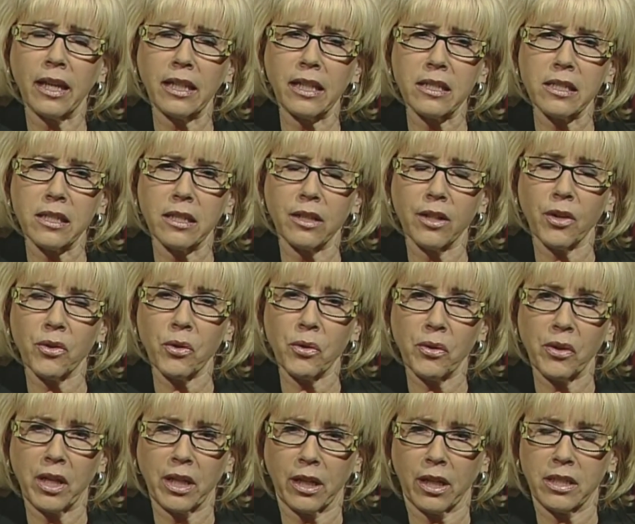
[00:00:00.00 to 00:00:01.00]
I, guess another
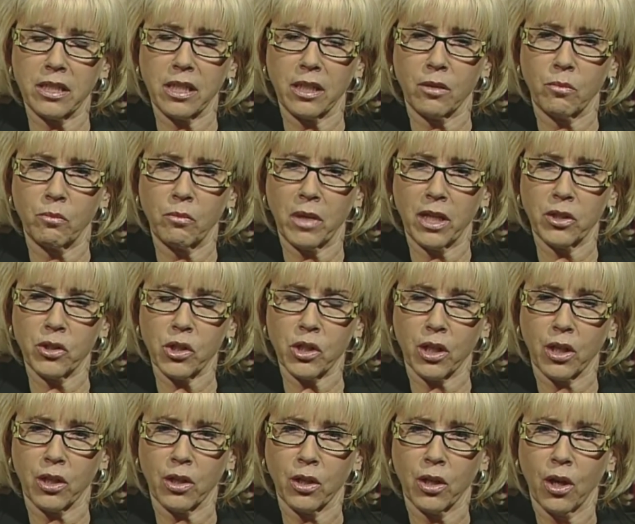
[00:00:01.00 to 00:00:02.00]
thing I didn't
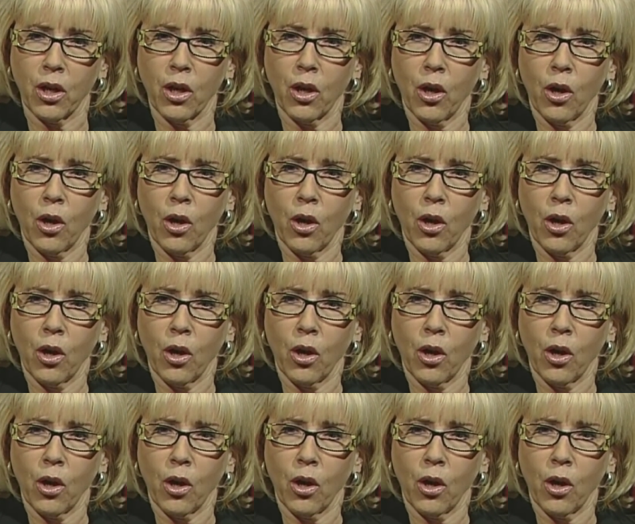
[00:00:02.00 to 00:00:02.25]
mention